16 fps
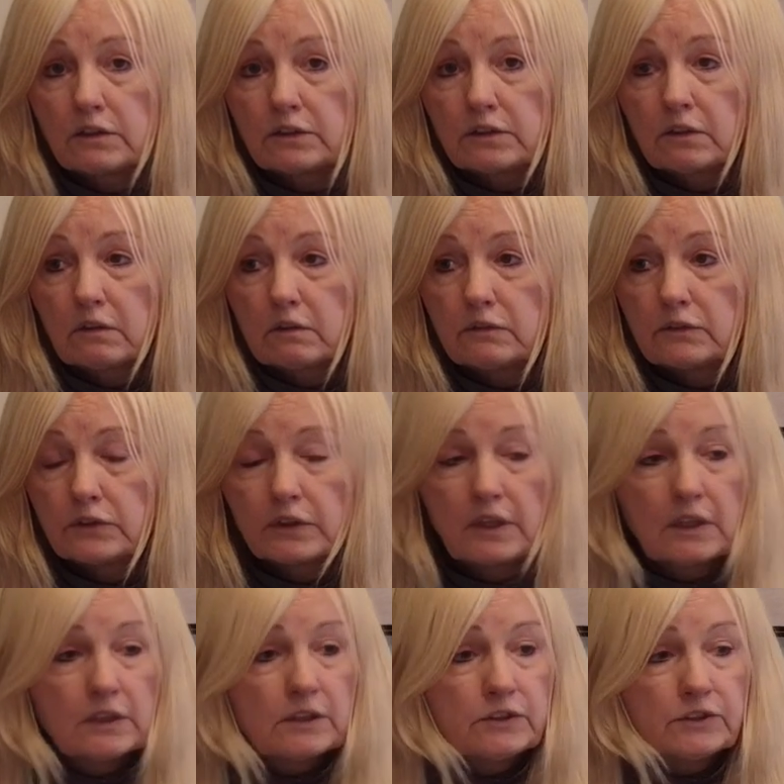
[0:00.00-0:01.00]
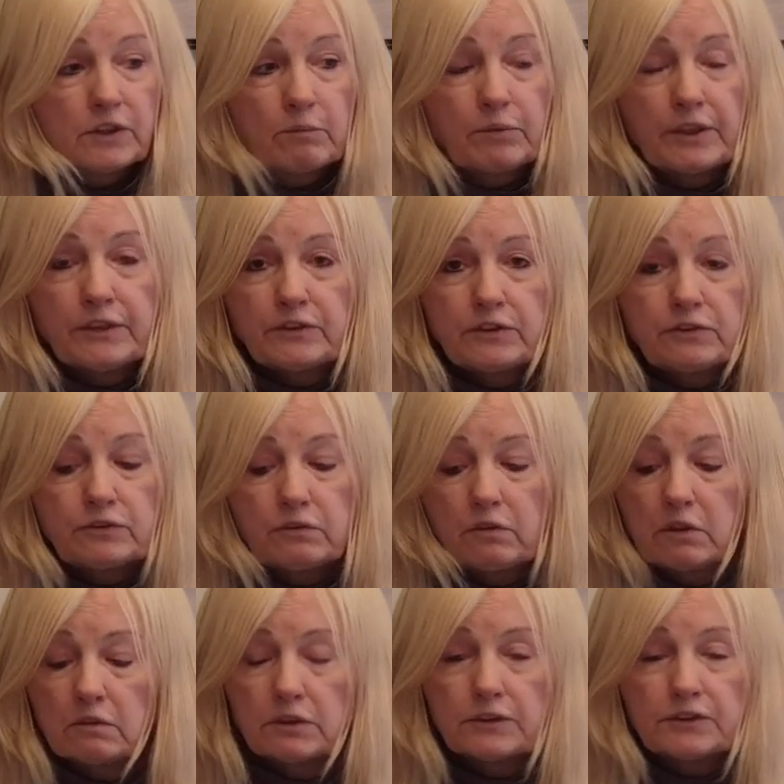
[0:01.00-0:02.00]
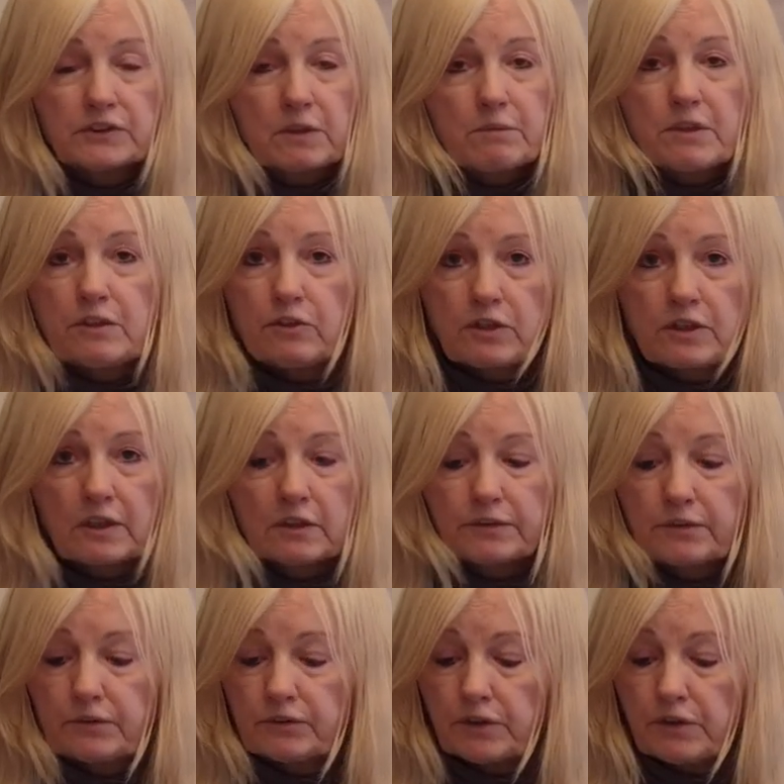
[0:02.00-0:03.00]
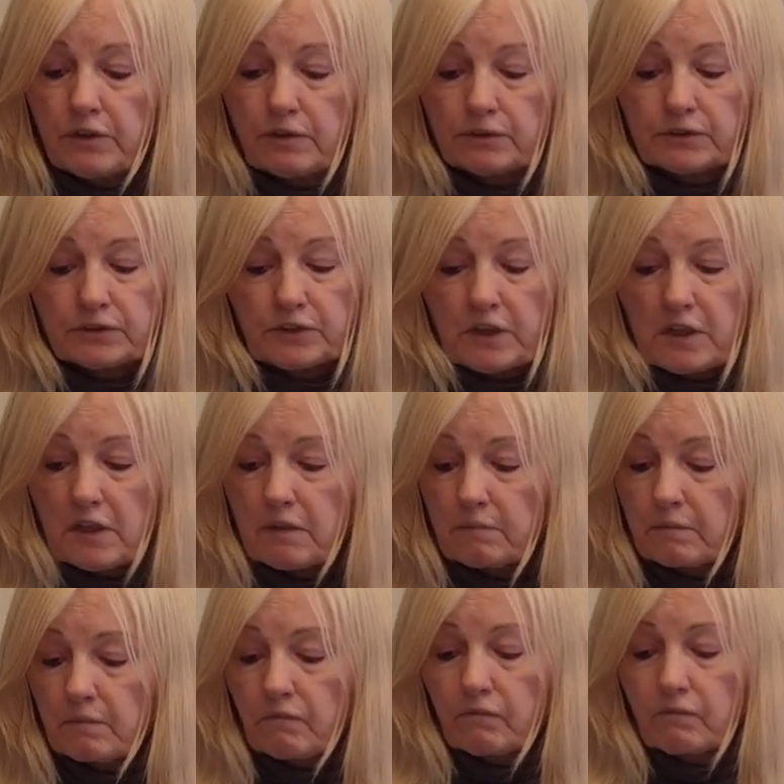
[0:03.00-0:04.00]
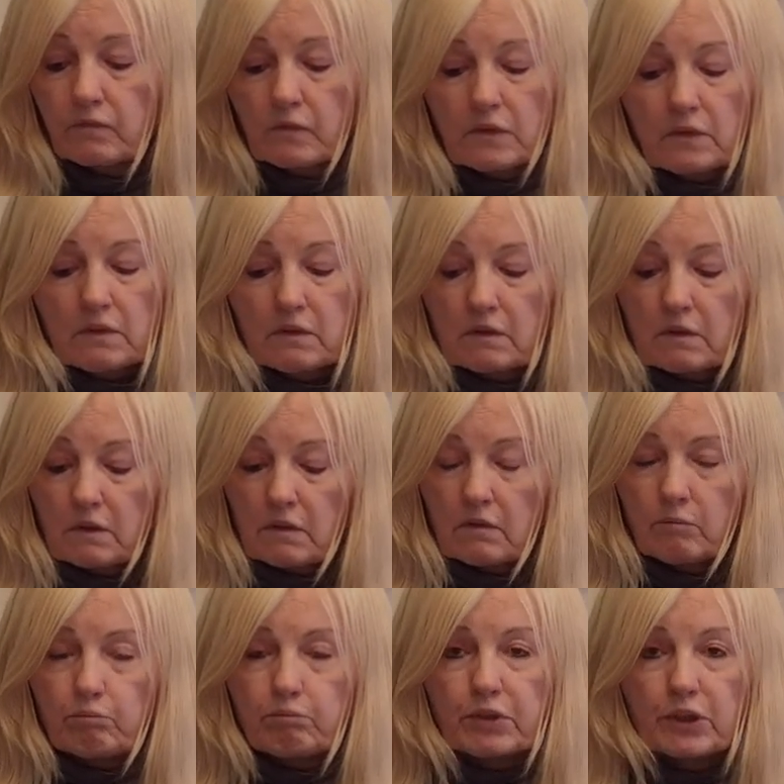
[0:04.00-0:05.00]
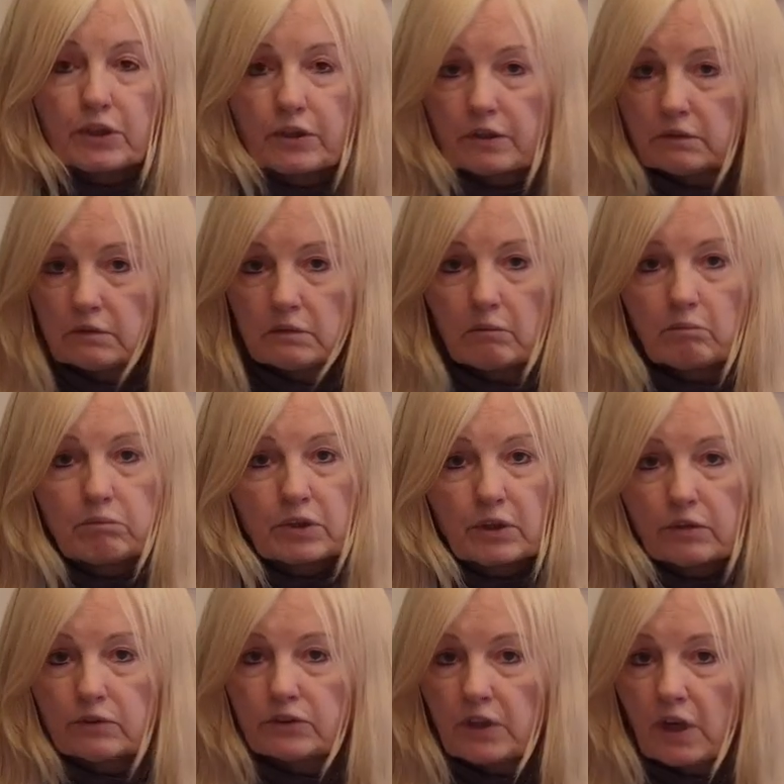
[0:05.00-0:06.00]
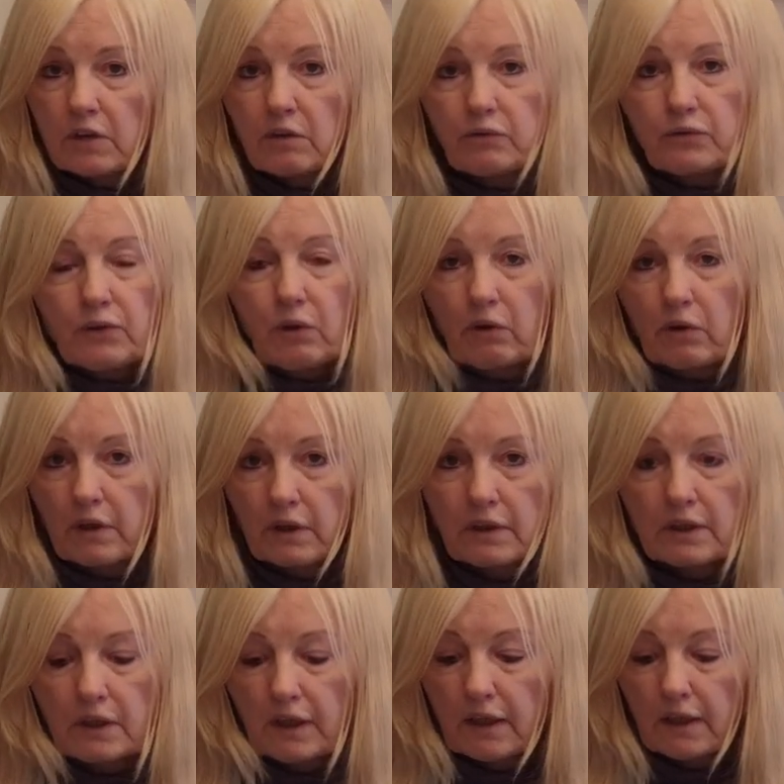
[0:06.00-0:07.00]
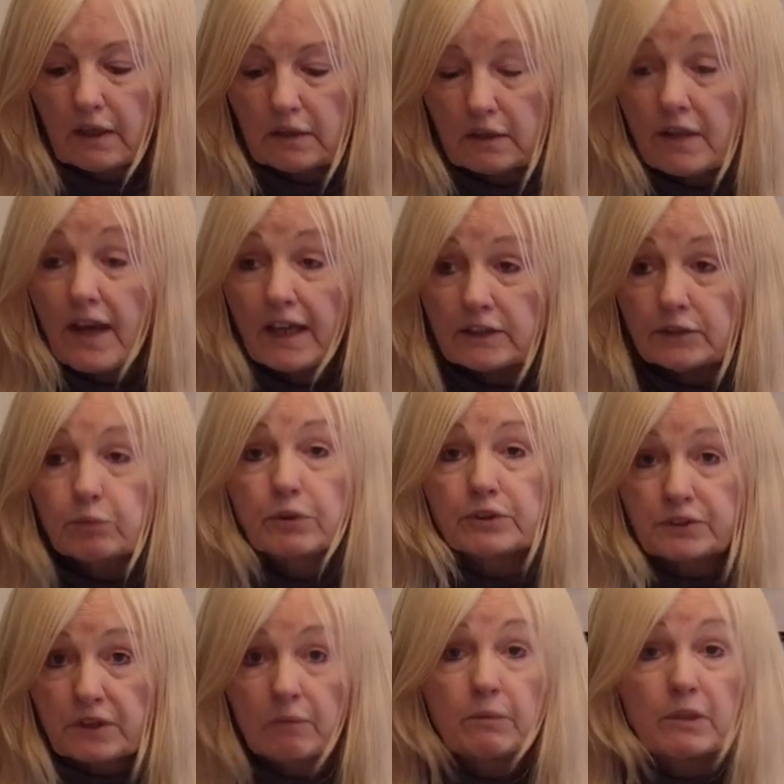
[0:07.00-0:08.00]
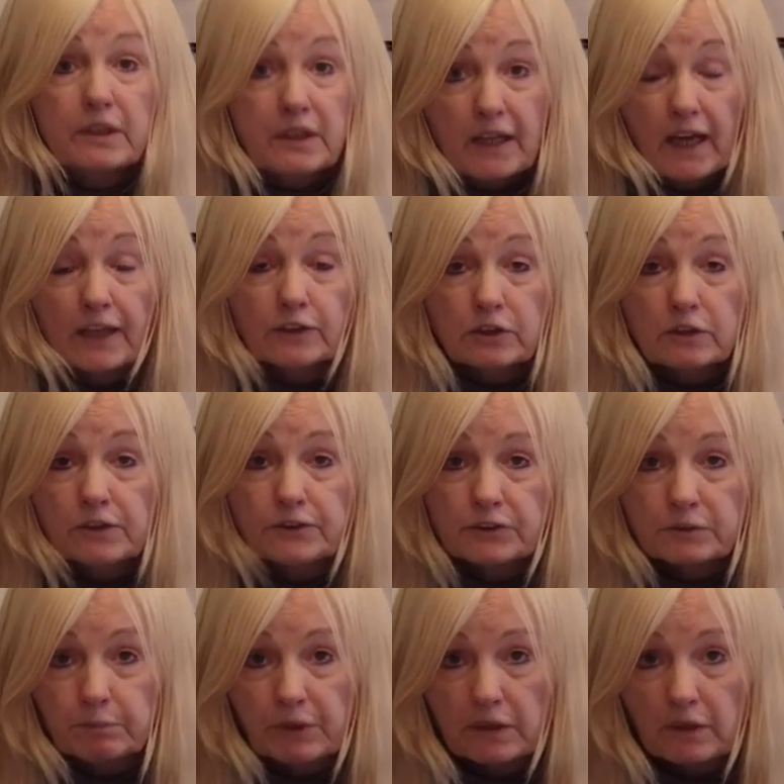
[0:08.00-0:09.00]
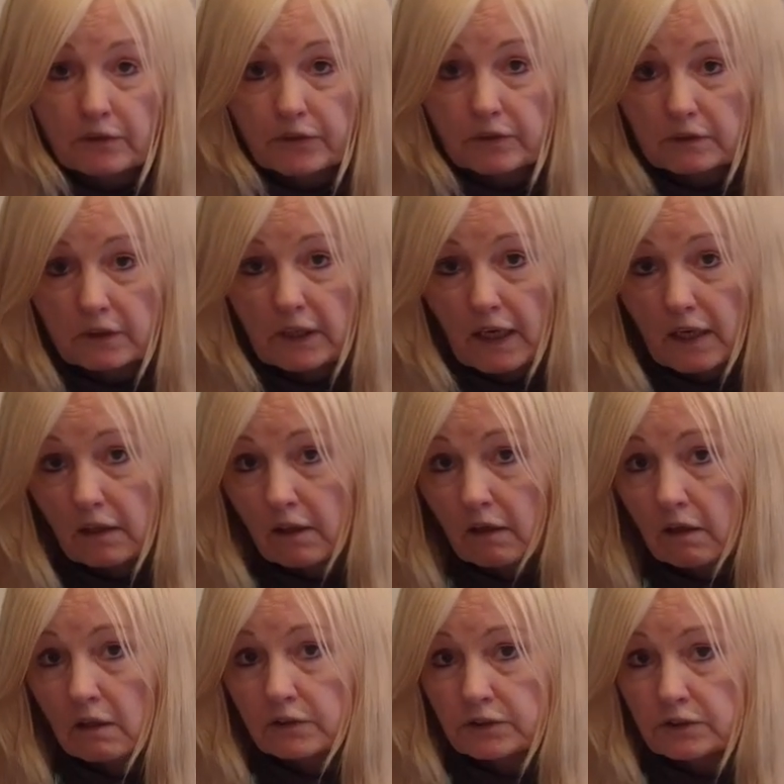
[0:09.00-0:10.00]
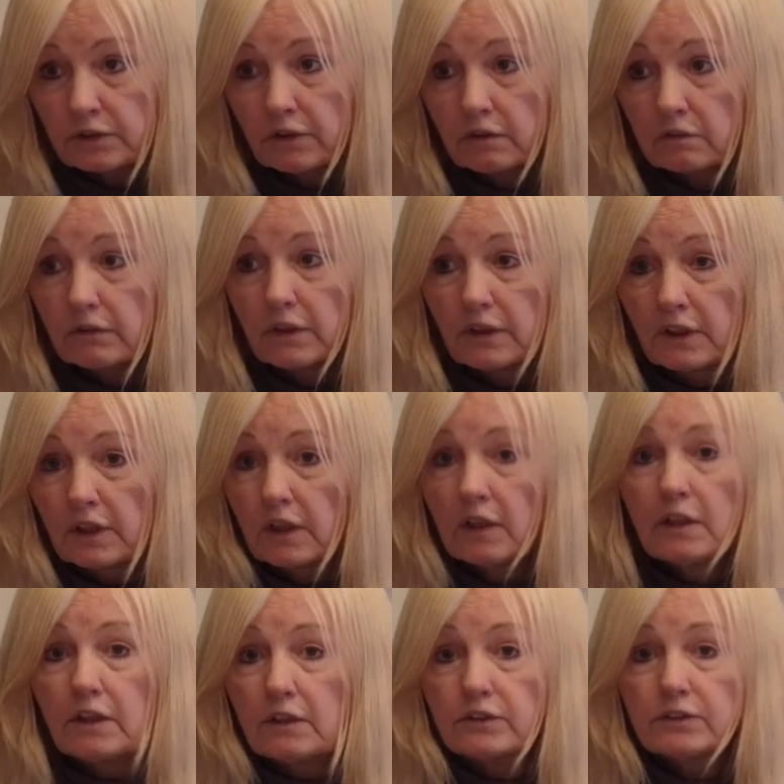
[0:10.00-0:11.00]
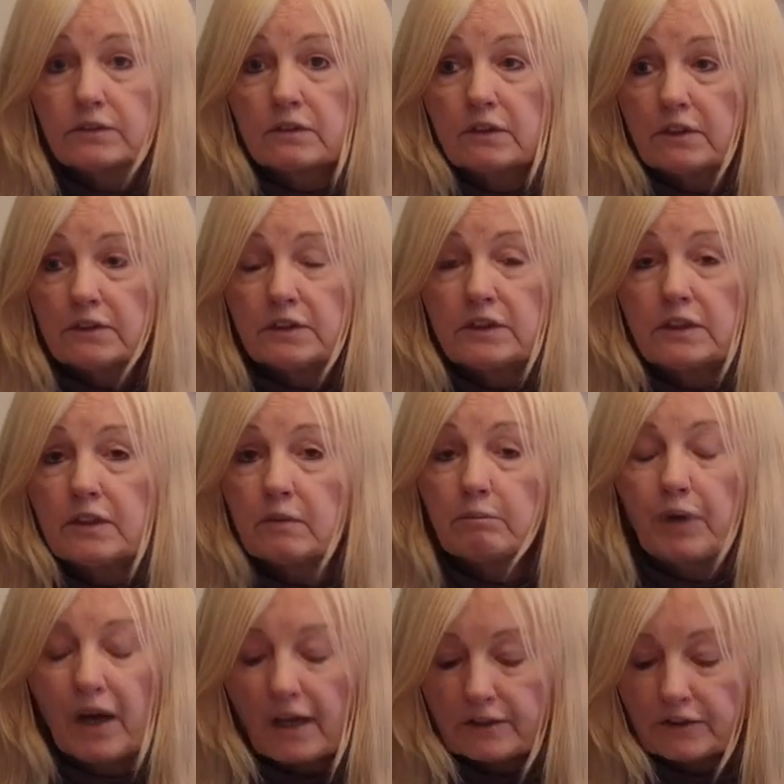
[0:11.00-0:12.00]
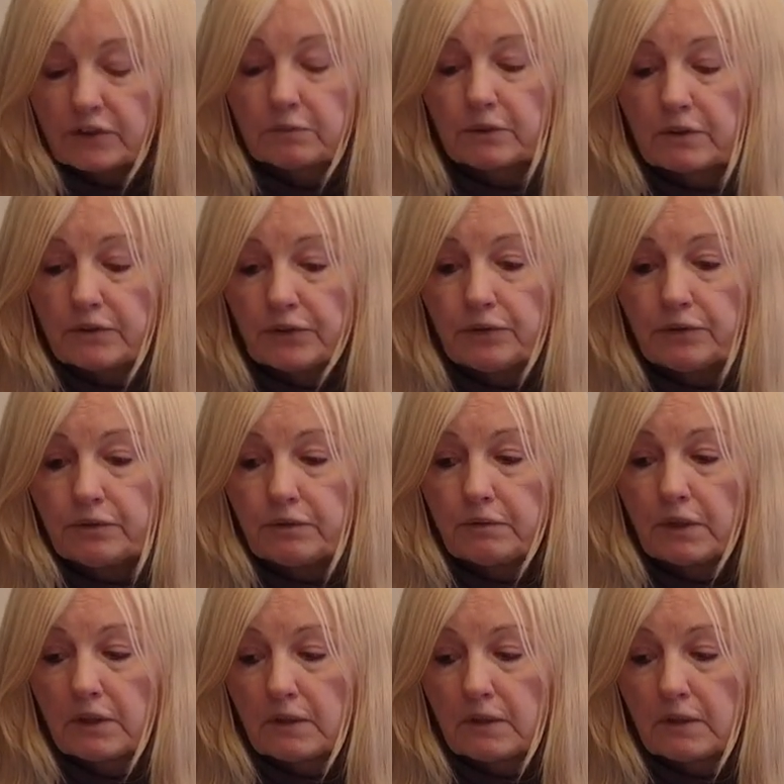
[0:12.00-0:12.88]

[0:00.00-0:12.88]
stoves. Some places, you can go into some of these shelters and you'll see burns on the floor. That's where somebody actually spilt an alcohol stove. It's near impossible to